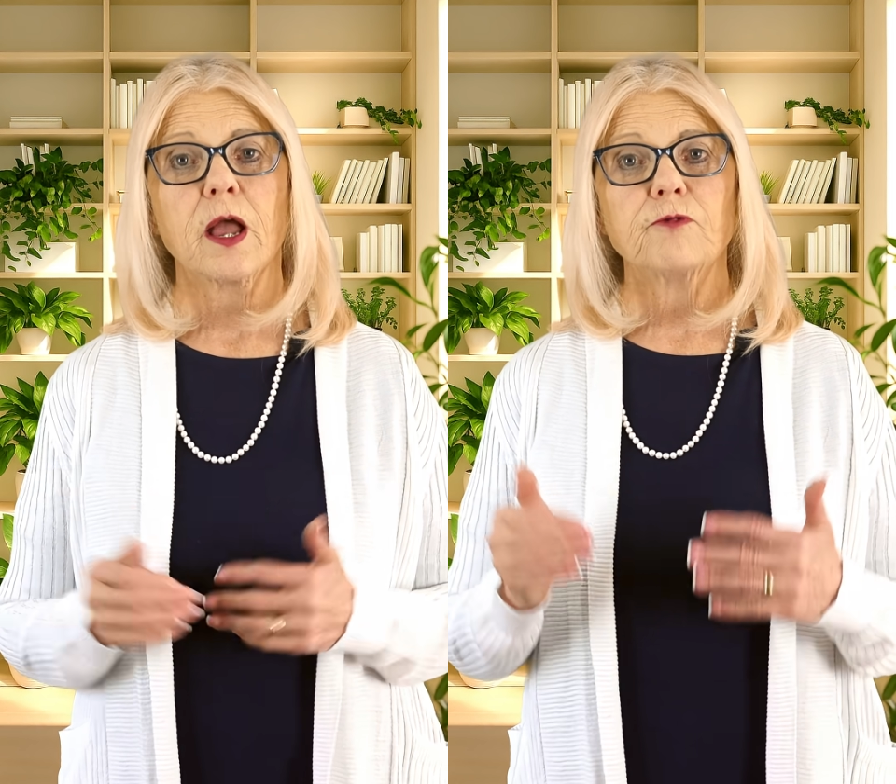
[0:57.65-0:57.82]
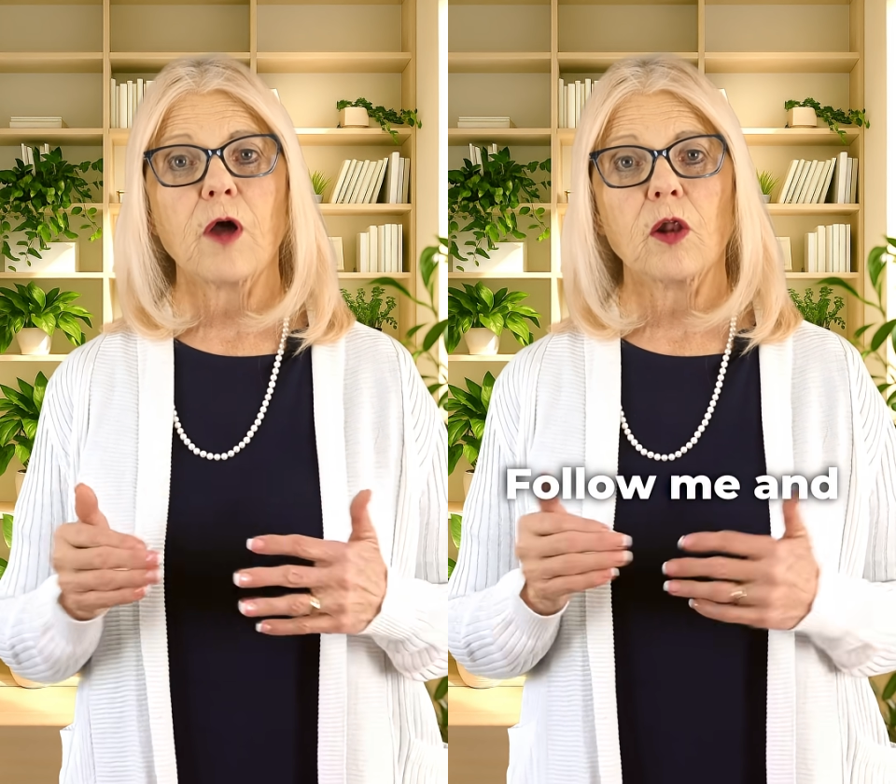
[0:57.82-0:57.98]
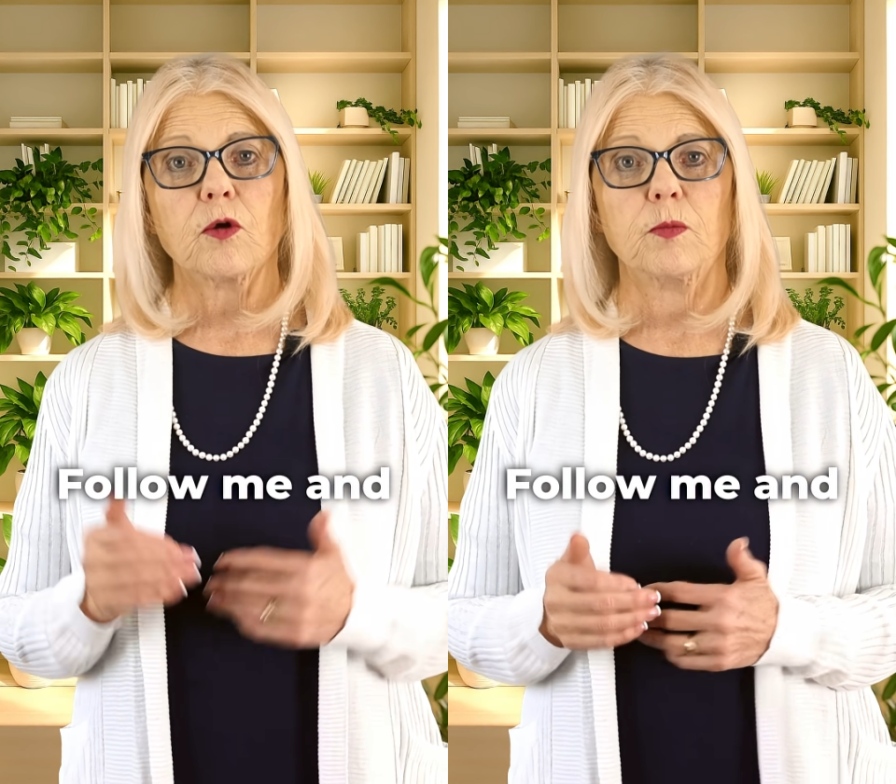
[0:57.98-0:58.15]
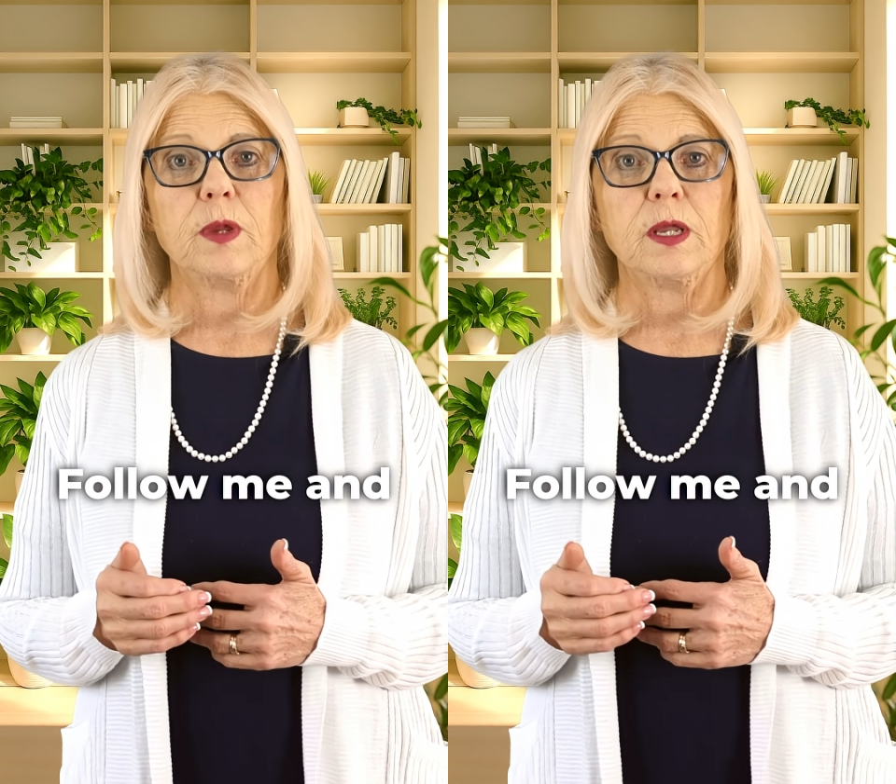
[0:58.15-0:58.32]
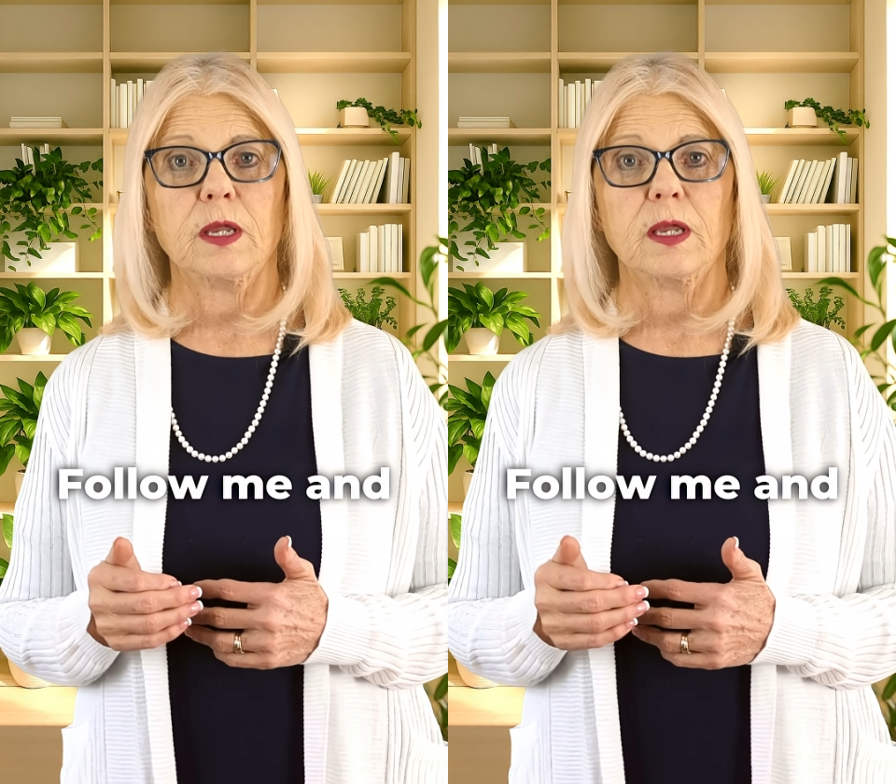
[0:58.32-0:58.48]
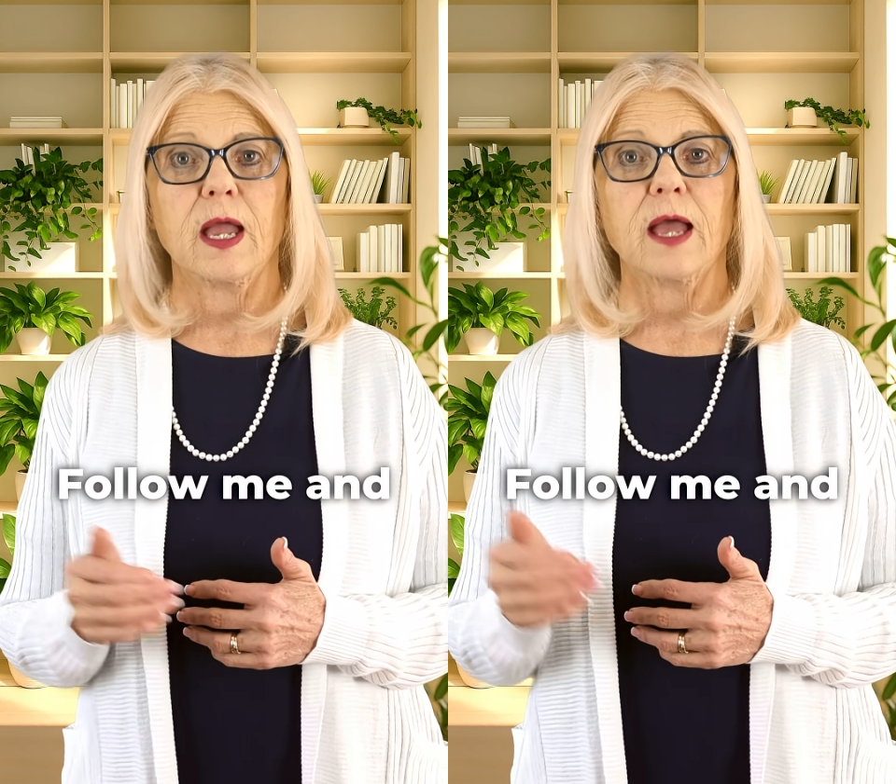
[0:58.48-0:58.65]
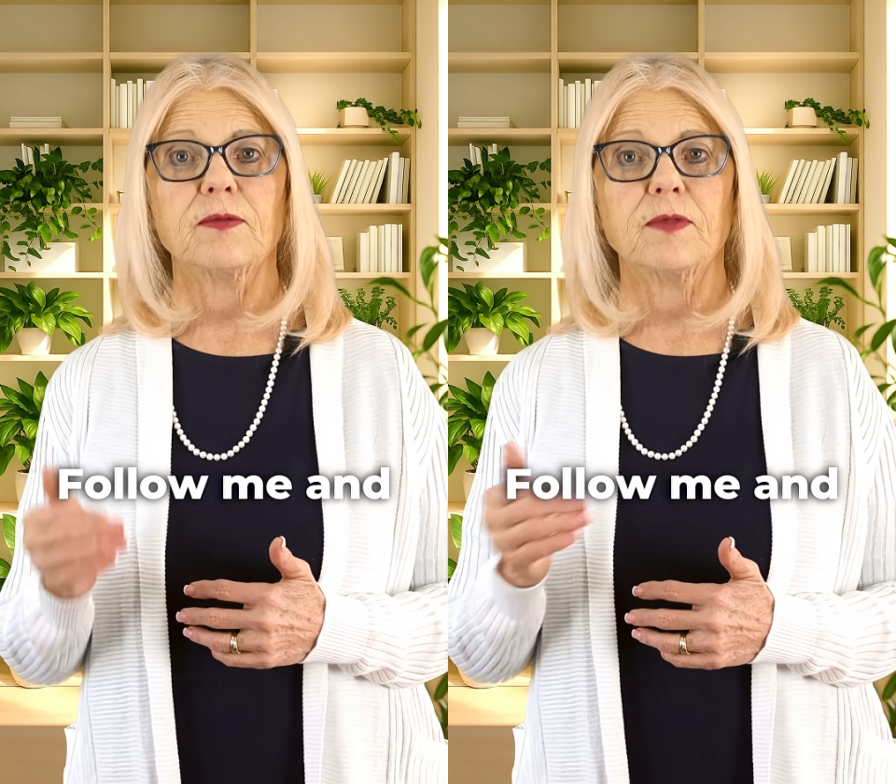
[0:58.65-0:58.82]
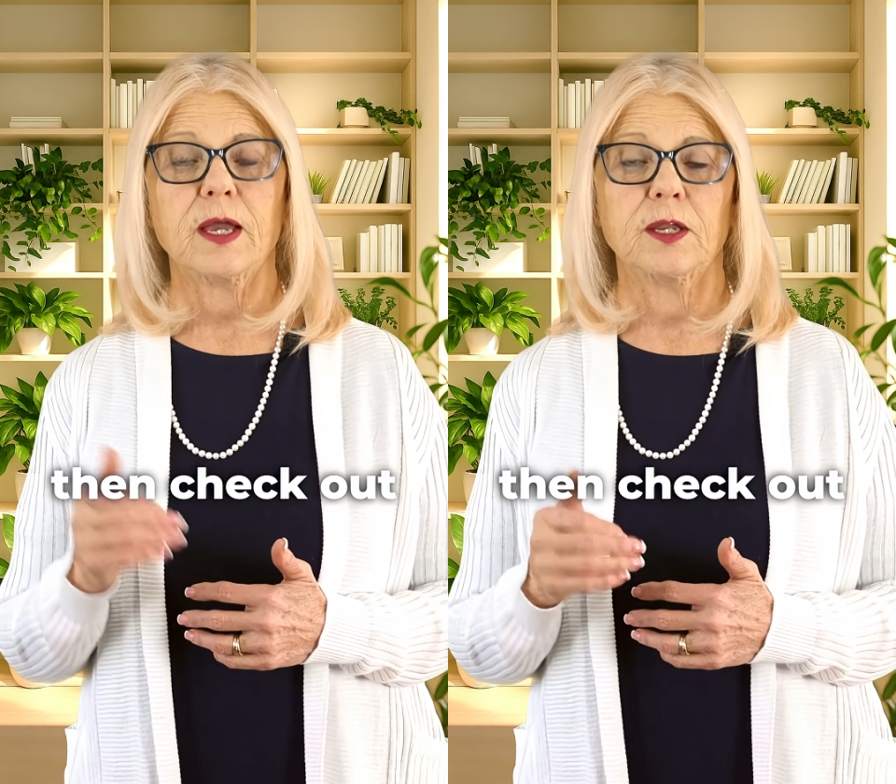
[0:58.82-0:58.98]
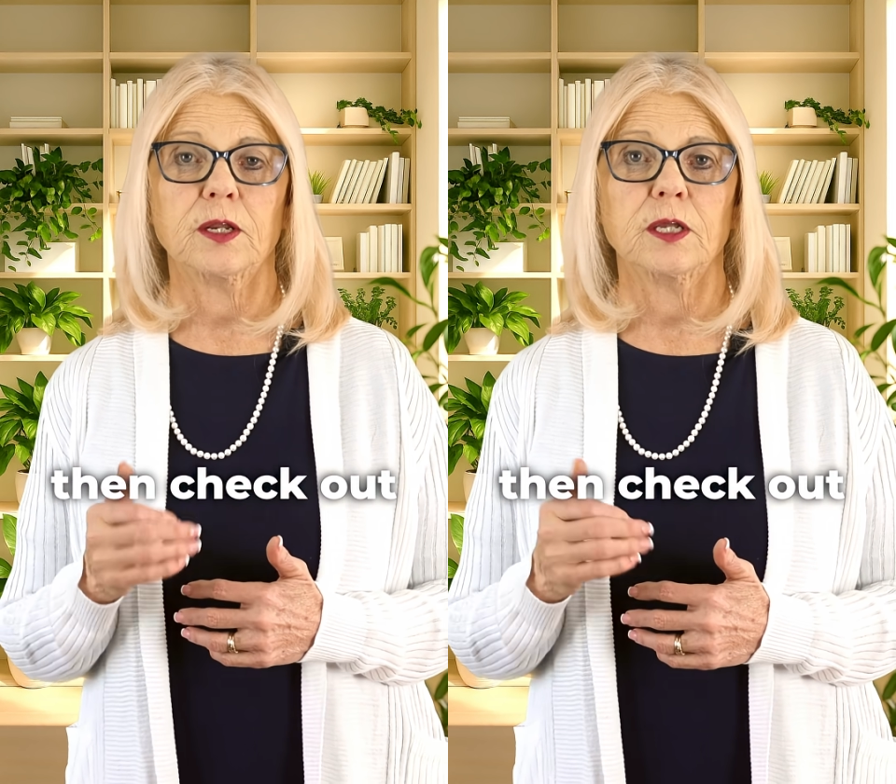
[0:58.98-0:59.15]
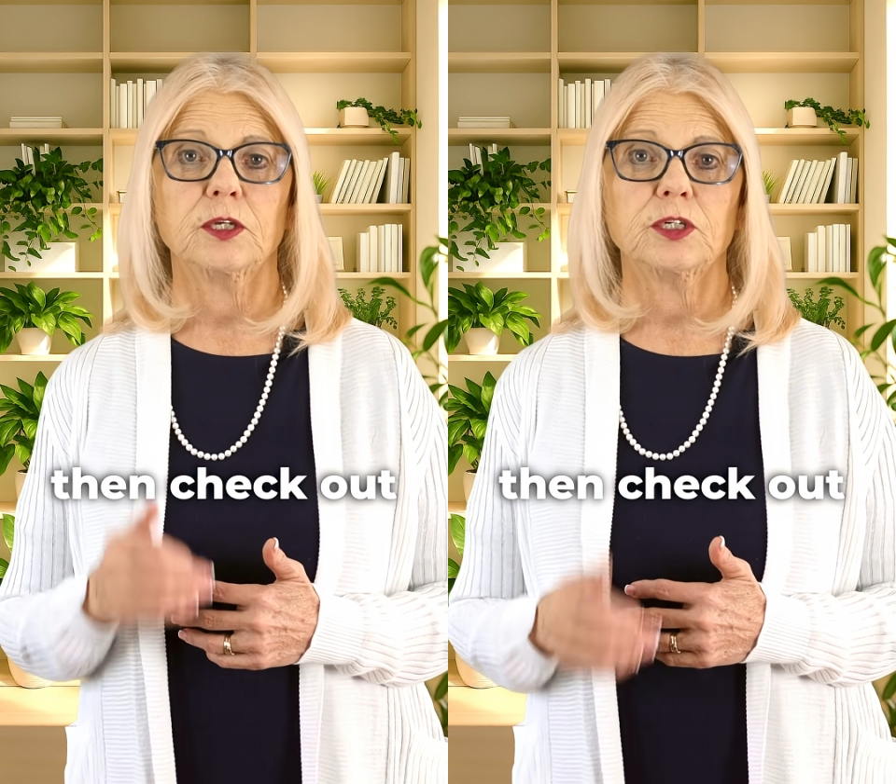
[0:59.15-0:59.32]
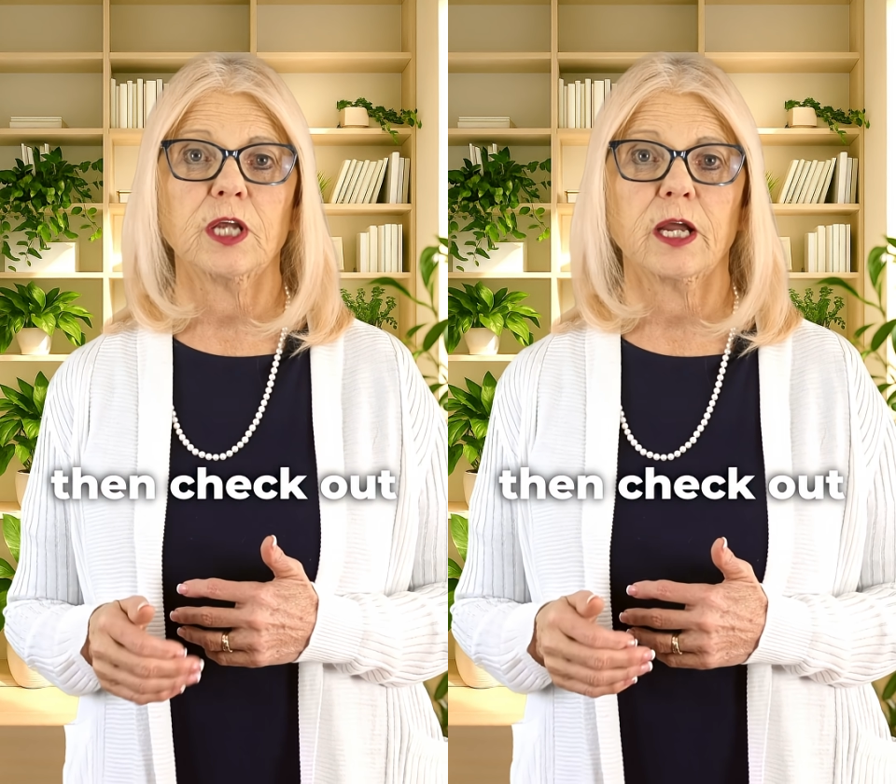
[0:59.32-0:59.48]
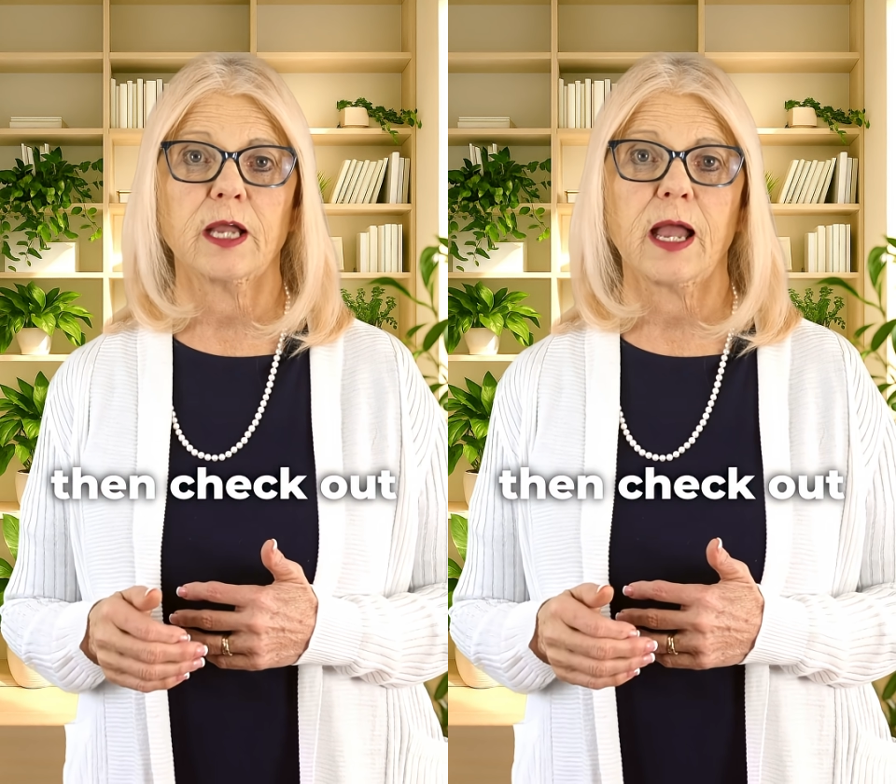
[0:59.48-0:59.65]
Follow me and then
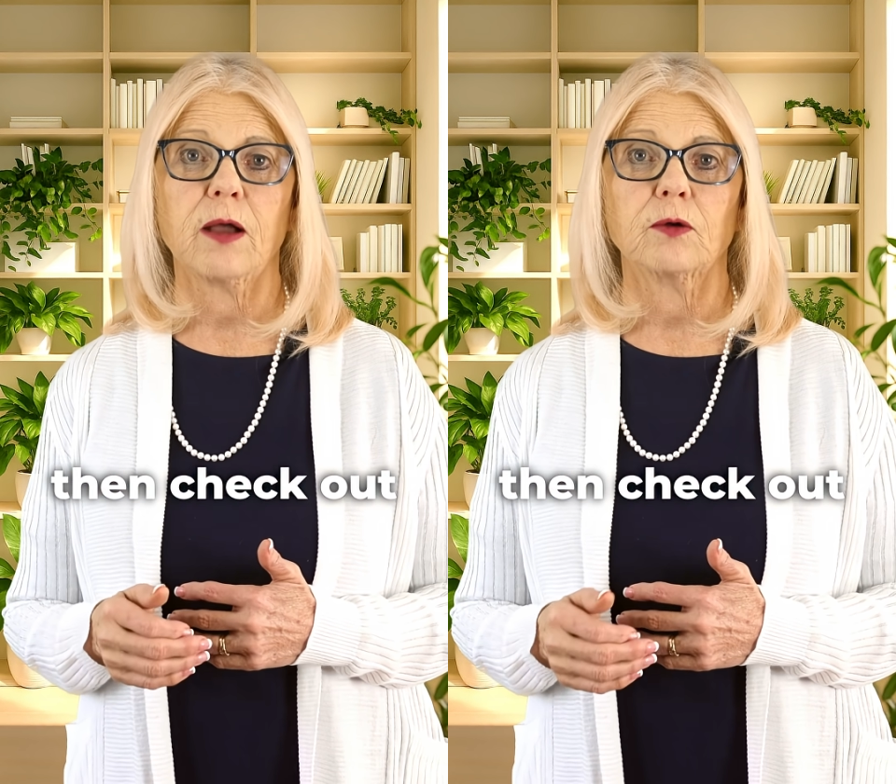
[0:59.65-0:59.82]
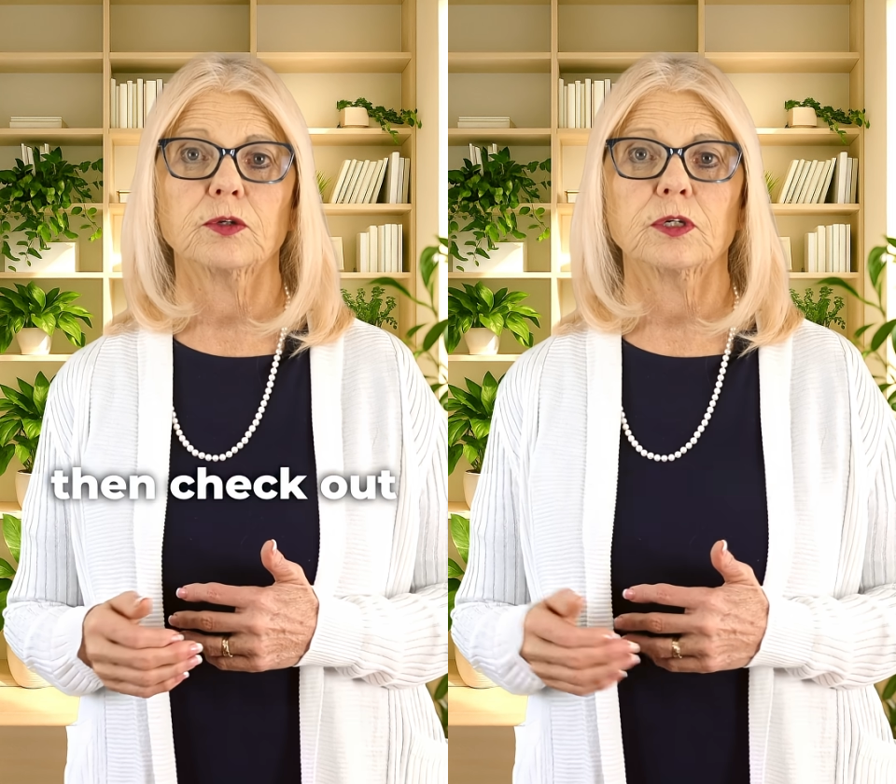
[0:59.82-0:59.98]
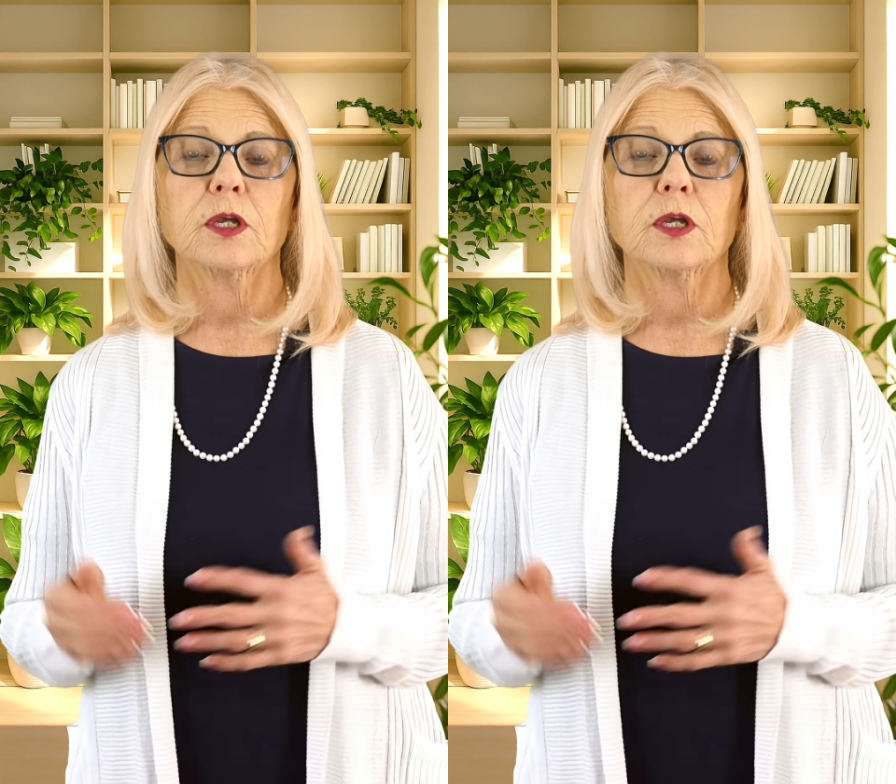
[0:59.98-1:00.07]
check out